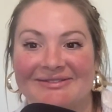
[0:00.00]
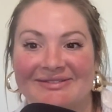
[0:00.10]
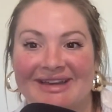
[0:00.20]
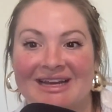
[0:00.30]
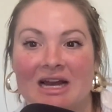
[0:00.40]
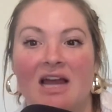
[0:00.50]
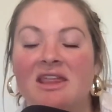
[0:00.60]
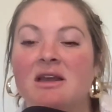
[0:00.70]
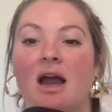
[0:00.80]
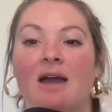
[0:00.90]
Like, I
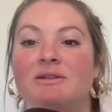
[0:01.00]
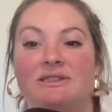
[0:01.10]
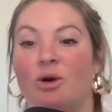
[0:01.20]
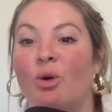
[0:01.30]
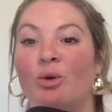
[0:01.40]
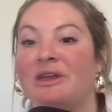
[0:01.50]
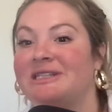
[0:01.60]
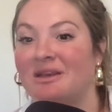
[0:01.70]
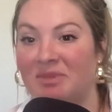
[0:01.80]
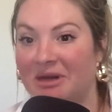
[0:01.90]
think I would totally
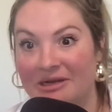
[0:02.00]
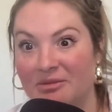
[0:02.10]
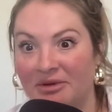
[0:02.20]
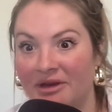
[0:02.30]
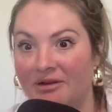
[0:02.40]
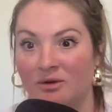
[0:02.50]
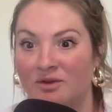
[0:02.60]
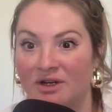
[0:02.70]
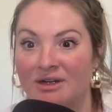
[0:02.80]
take period blood over